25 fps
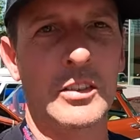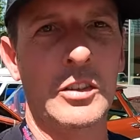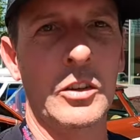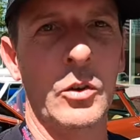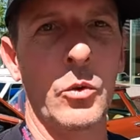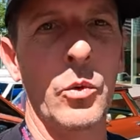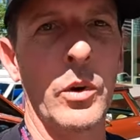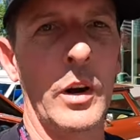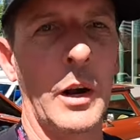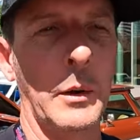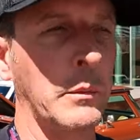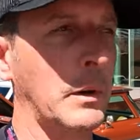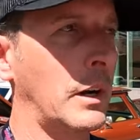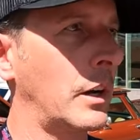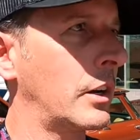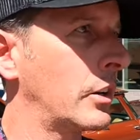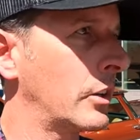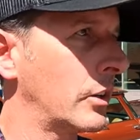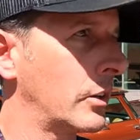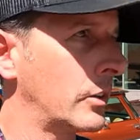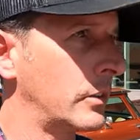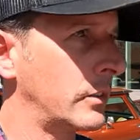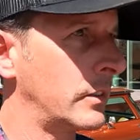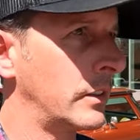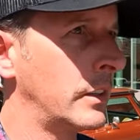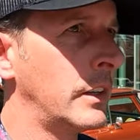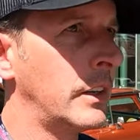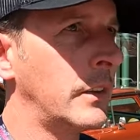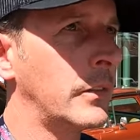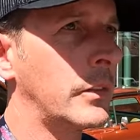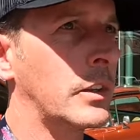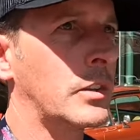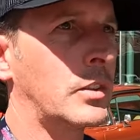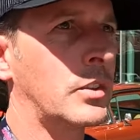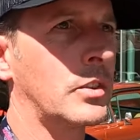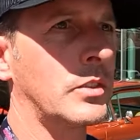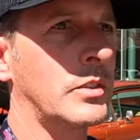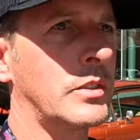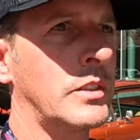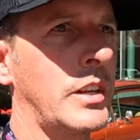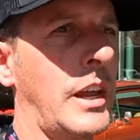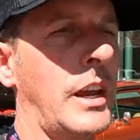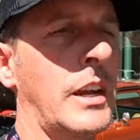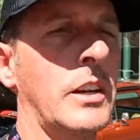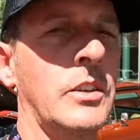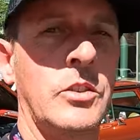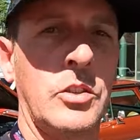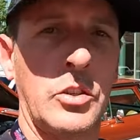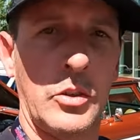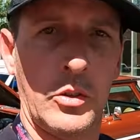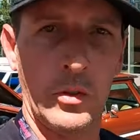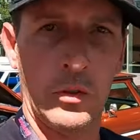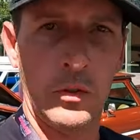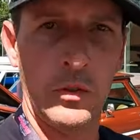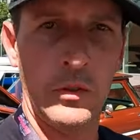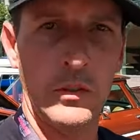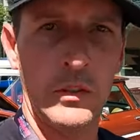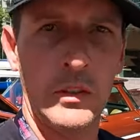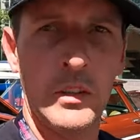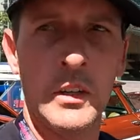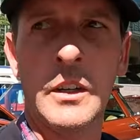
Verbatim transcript: So what I'm gonna do, this is day two.